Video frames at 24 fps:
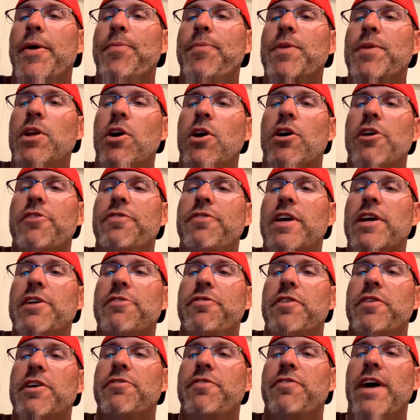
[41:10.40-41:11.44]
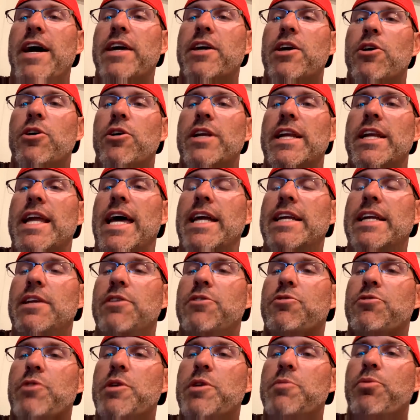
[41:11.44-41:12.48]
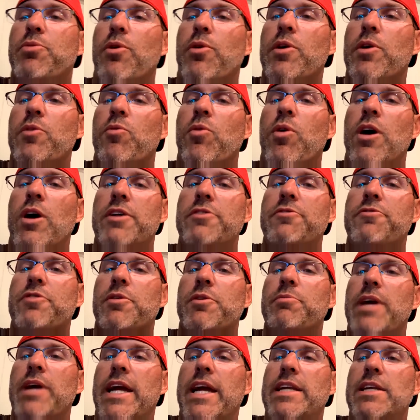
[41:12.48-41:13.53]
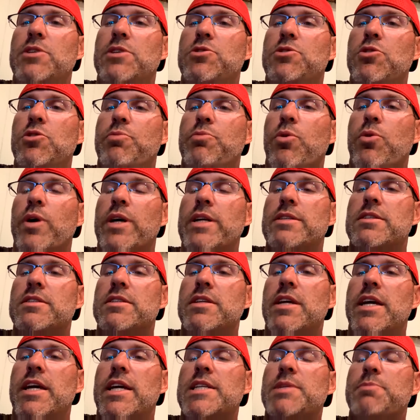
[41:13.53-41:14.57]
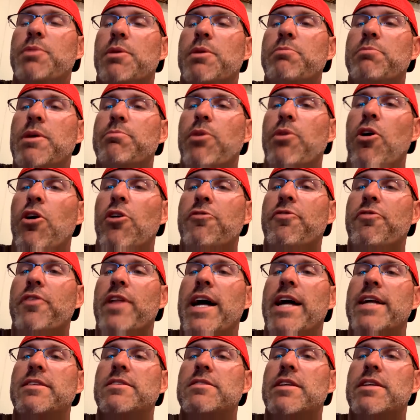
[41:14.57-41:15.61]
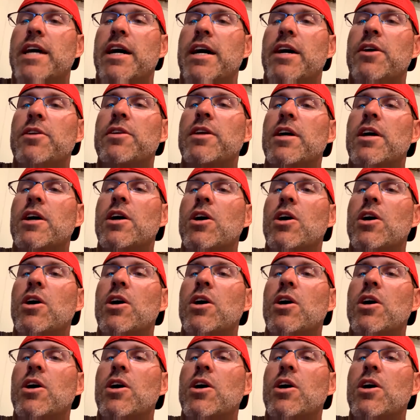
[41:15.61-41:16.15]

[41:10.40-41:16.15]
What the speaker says: you know, if I go to 93.1 from 92.6, but my ball flattens out,